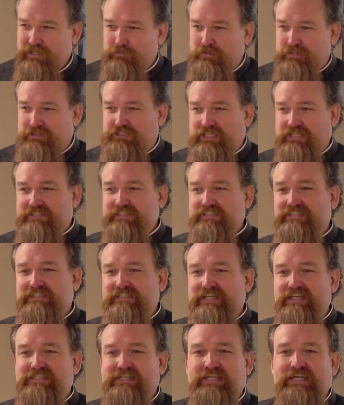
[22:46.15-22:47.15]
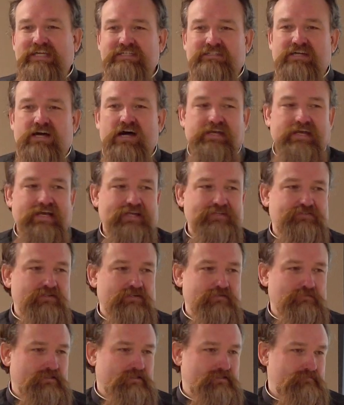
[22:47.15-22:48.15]
When Jesus says that he's
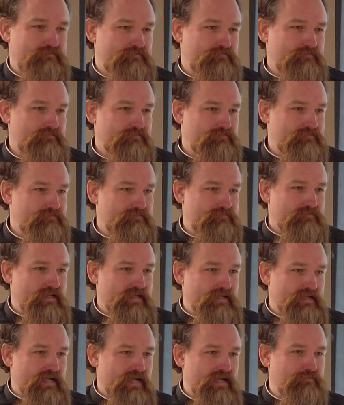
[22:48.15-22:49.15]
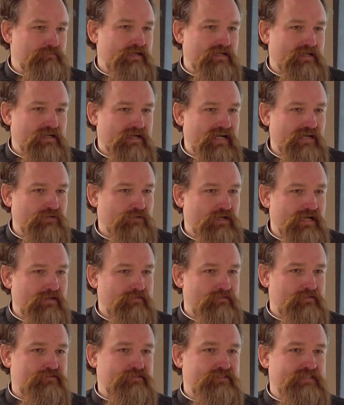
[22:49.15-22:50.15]
unanswerable, my God, my God, why are
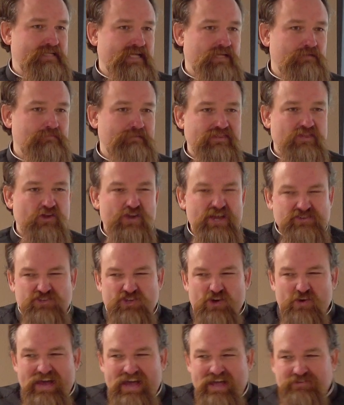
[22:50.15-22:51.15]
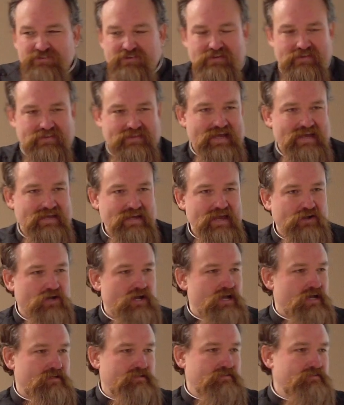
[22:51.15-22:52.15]
you forsaken me? There is no answer to that at
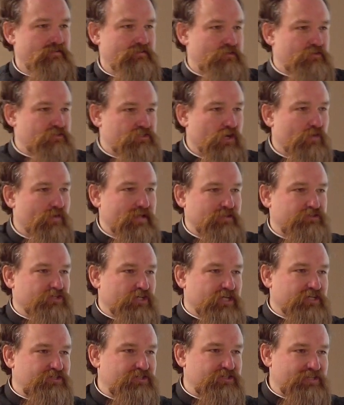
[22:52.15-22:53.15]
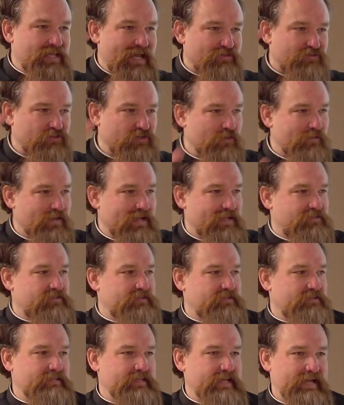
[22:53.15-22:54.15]
all. There's no, justice has no
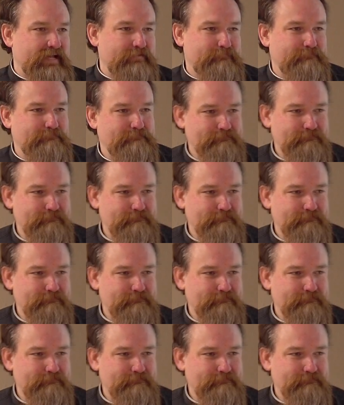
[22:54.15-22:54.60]
answer to that.